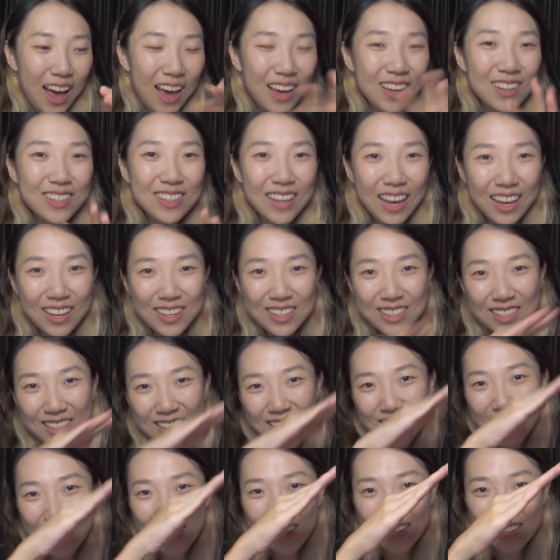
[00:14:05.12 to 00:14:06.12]
I can
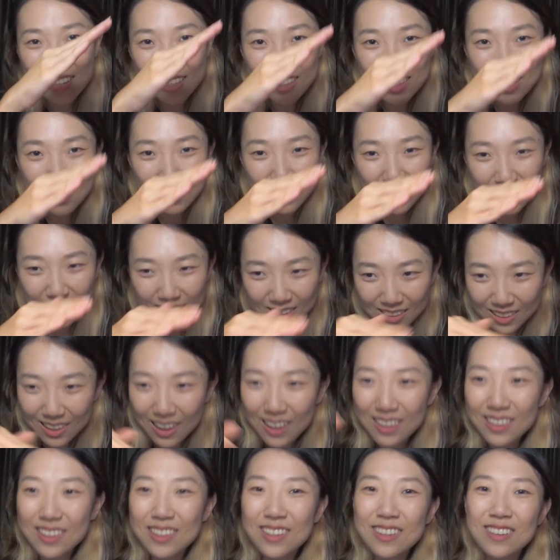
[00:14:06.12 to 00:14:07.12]
see like a
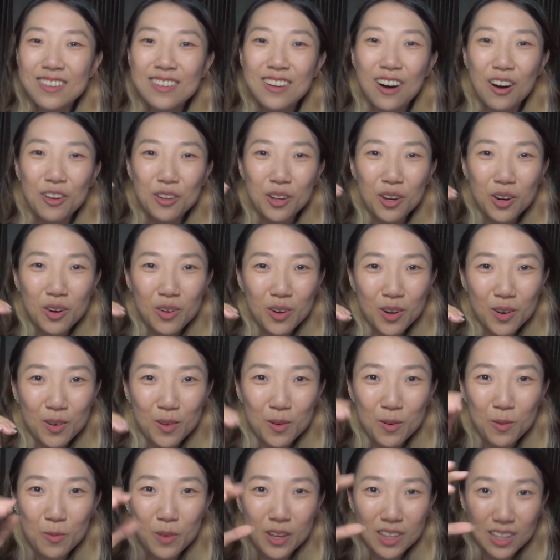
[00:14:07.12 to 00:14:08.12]
indent on the
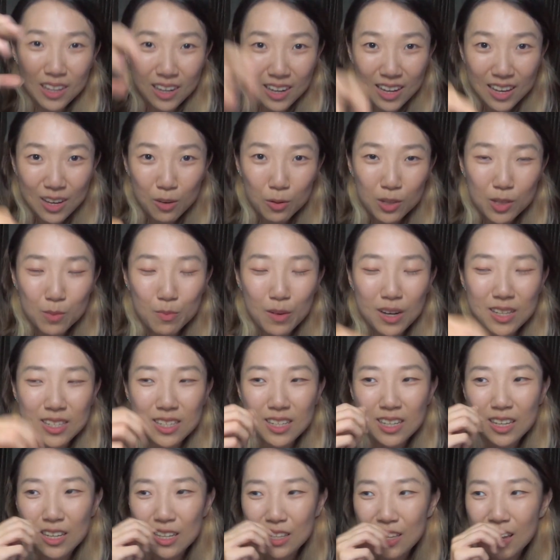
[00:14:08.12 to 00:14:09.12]
grill where the leg was
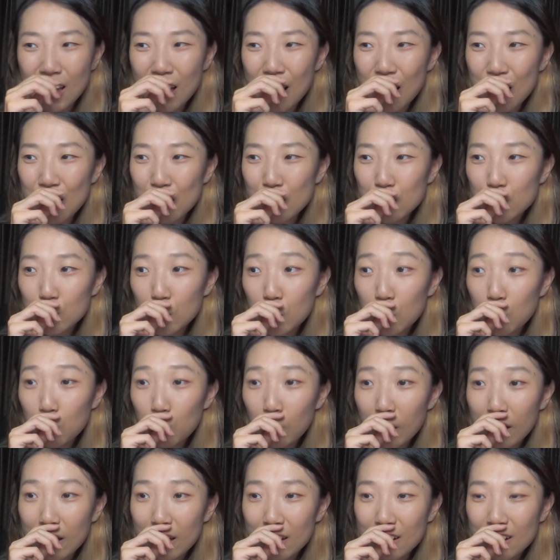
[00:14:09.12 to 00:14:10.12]
pressing in. So
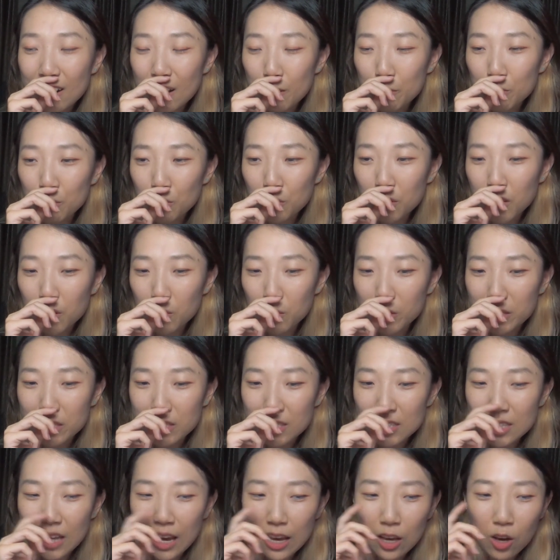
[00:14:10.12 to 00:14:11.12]
what I ended up doing
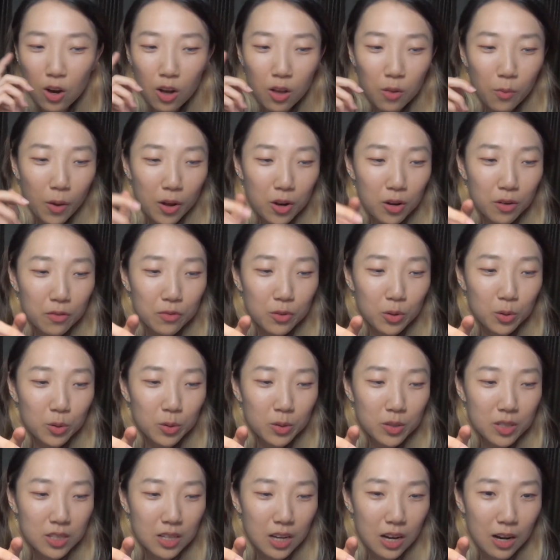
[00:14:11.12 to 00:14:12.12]
was I got one of
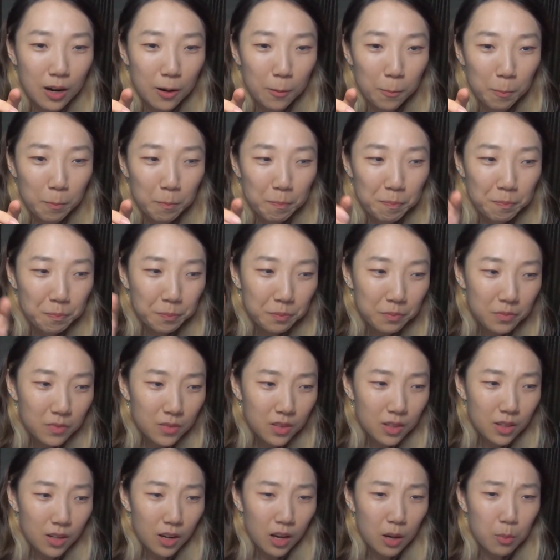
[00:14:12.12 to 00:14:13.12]
those
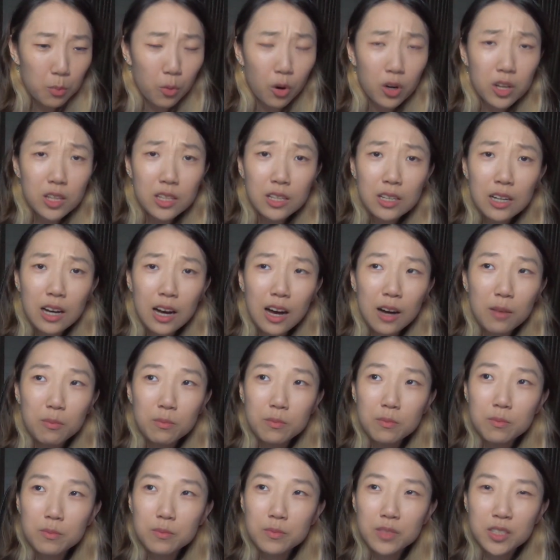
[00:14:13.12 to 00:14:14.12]
monitor
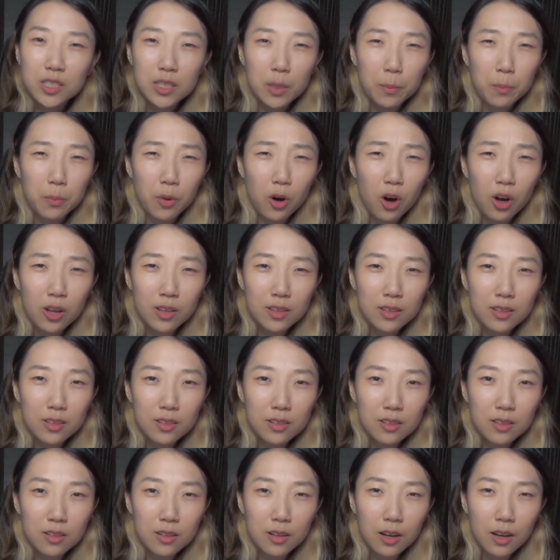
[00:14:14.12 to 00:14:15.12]
arm support
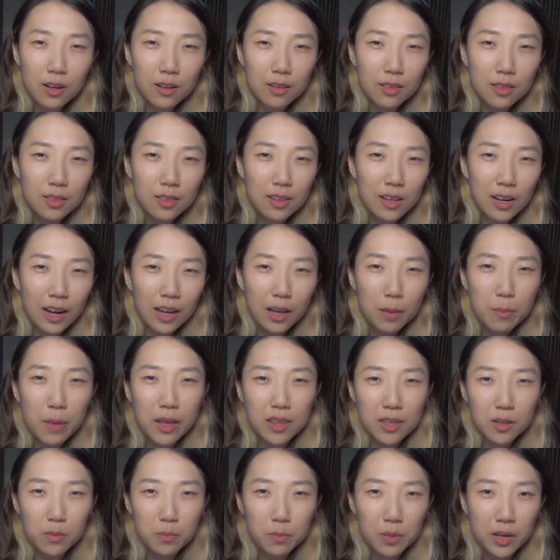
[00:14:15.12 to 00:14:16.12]
kind of thing, like a
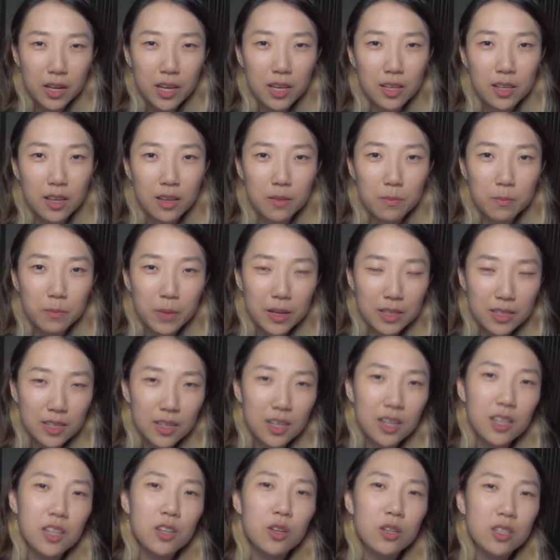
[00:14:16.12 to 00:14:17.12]
metal plate that
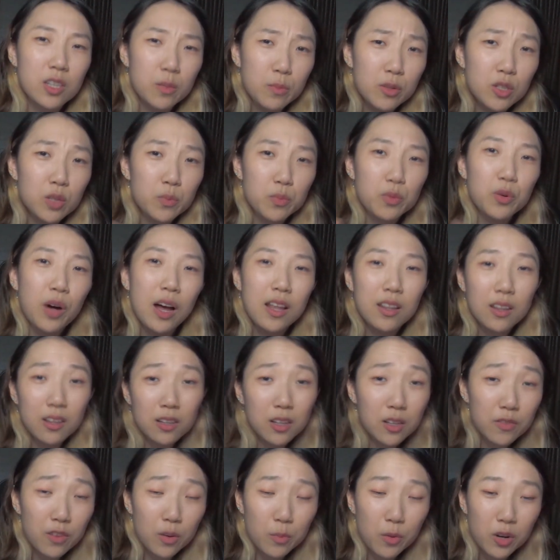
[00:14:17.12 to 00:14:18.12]
basically you're supposed to put
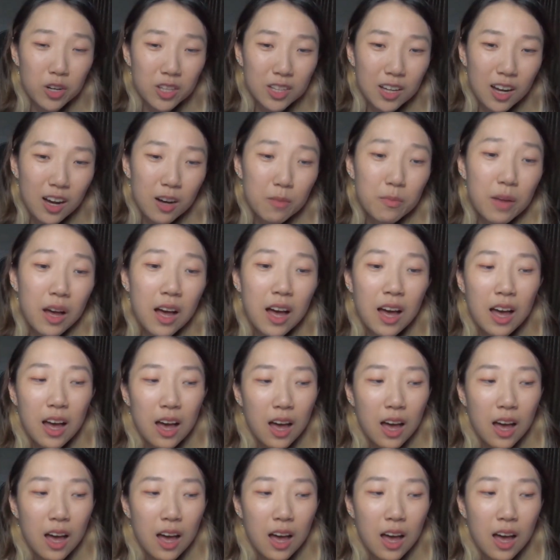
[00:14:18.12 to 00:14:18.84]
underneath your monitor arm.